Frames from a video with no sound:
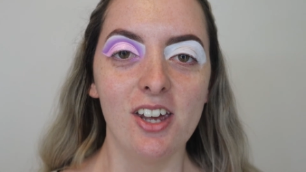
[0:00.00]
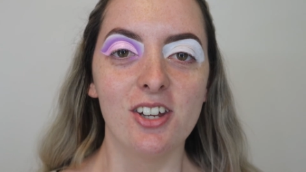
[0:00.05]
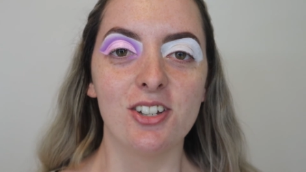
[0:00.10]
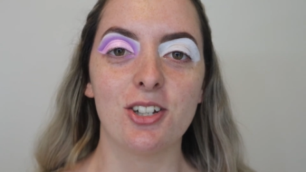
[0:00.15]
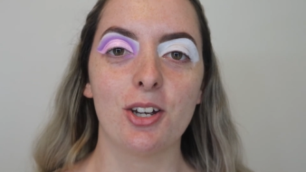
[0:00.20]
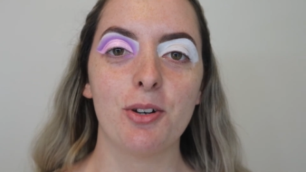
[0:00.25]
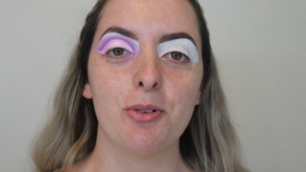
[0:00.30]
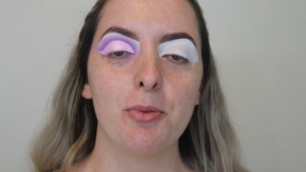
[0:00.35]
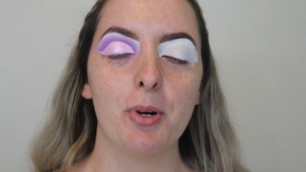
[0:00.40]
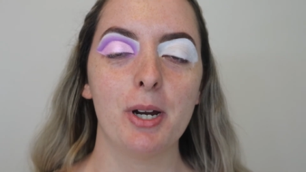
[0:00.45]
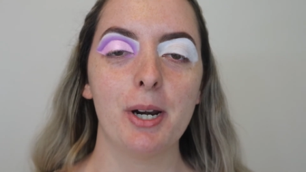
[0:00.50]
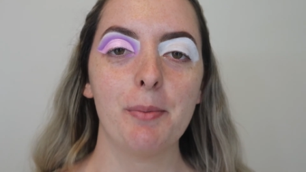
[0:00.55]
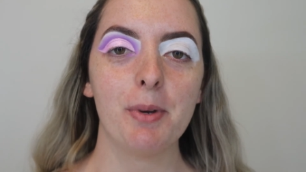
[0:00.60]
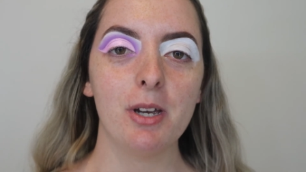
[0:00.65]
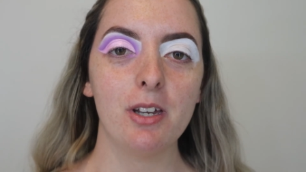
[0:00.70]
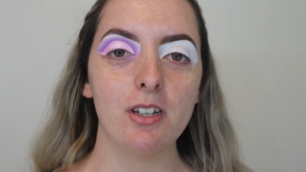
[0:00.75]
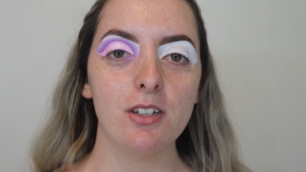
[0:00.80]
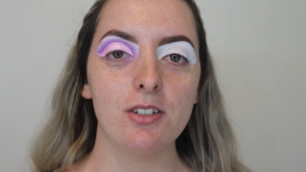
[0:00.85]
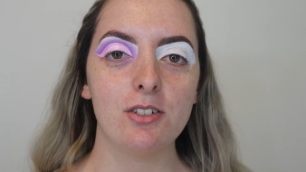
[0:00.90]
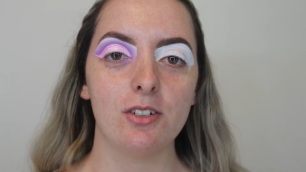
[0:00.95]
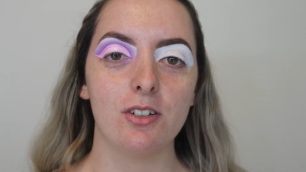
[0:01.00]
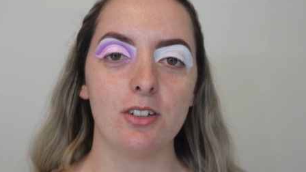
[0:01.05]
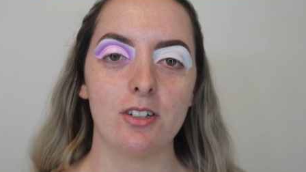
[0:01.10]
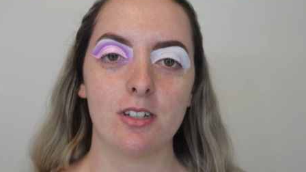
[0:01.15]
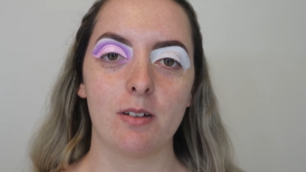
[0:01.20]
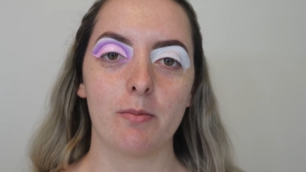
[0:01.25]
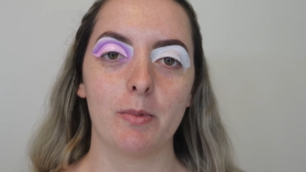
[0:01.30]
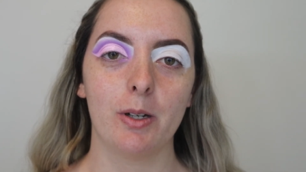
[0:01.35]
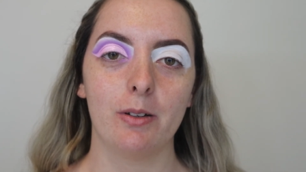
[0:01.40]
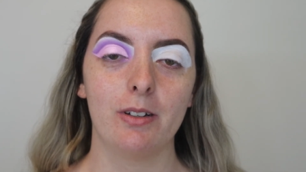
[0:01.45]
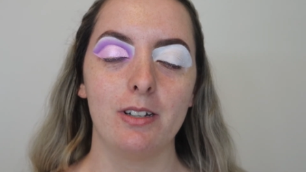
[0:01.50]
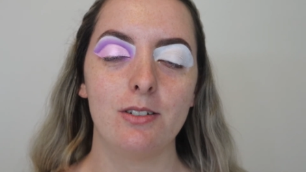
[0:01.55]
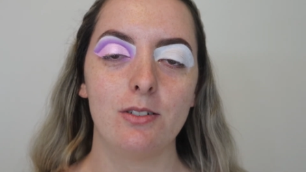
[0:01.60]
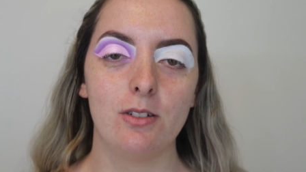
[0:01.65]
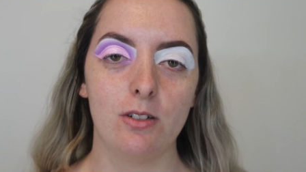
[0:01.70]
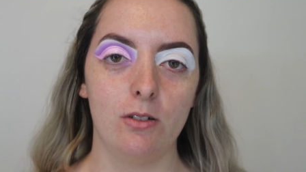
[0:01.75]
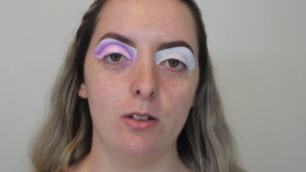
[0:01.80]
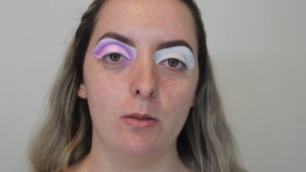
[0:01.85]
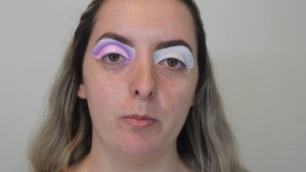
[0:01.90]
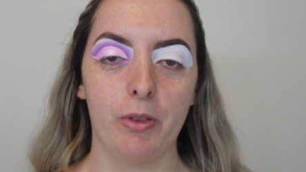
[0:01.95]
So what I'm going to do, because I'm going to
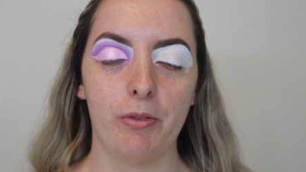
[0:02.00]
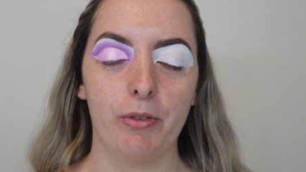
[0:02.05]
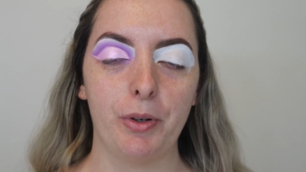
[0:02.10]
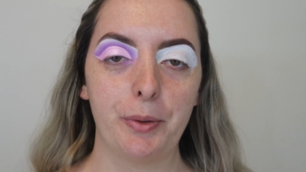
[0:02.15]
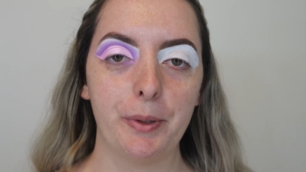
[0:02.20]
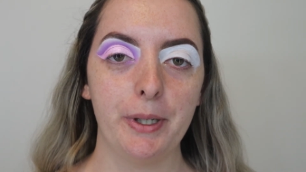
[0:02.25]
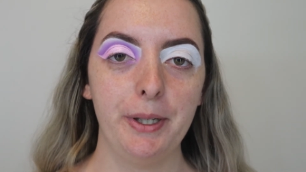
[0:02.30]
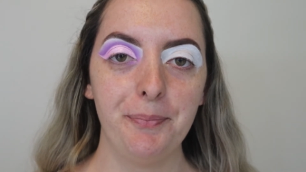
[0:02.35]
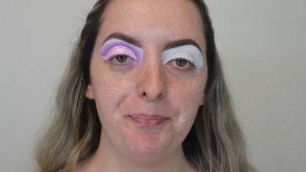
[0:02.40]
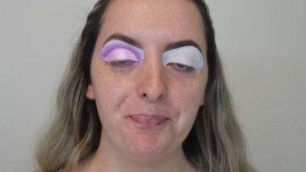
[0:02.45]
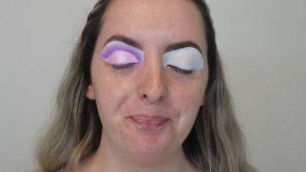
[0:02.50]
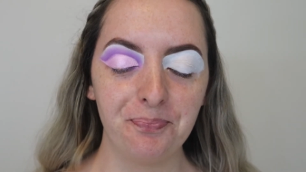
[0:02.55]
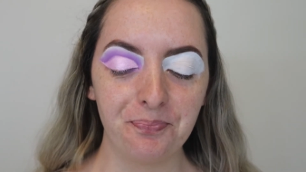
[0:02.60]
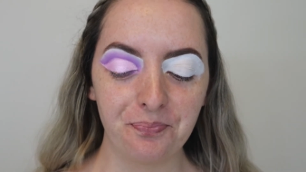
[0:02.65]
zoom through it,